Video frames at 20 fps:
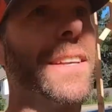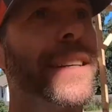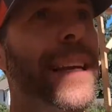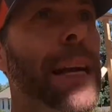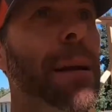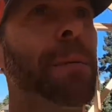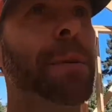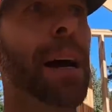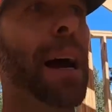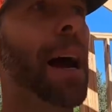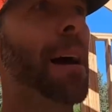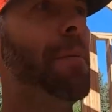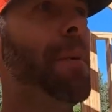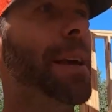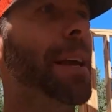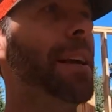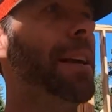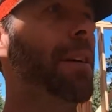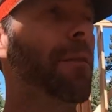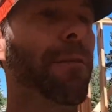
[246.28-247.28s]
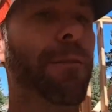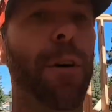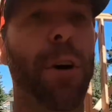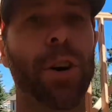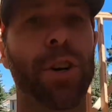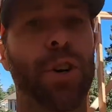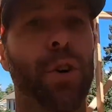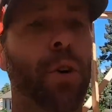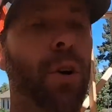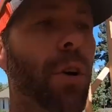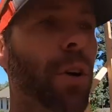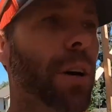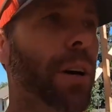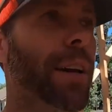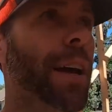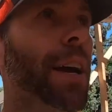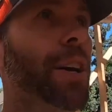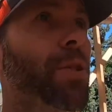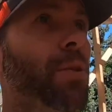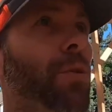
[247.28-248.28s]
the same time making it functional
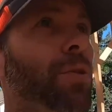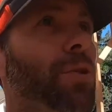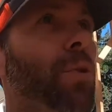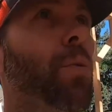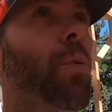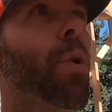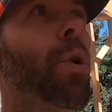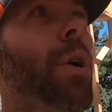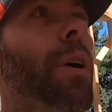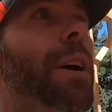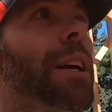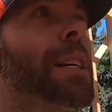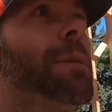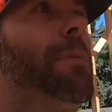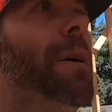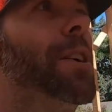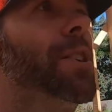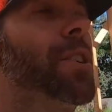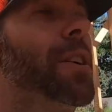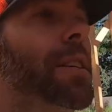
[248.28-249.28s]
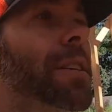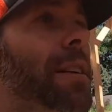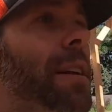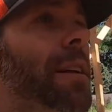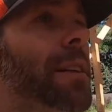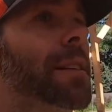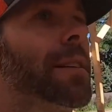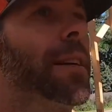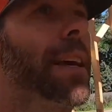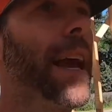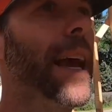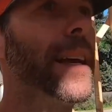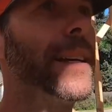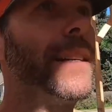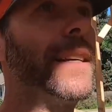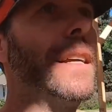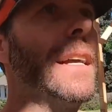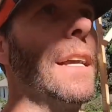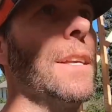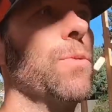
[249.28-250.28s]
architectural to work, especially since
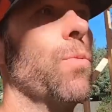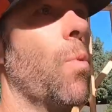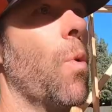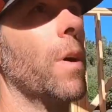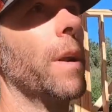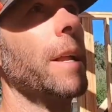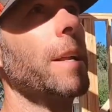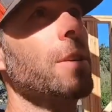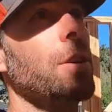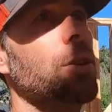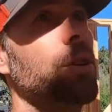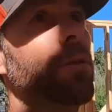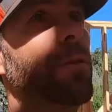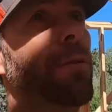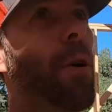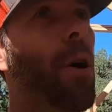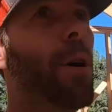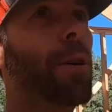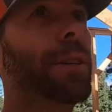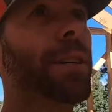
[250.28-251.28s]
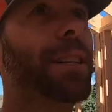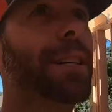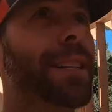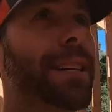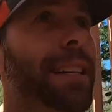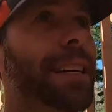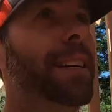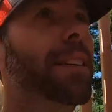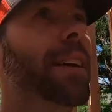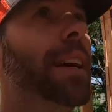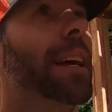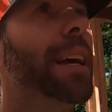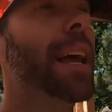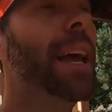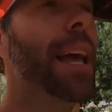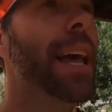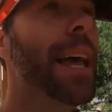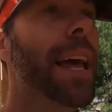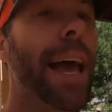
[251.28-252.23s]
Casey is wanting to do vaulted ceiling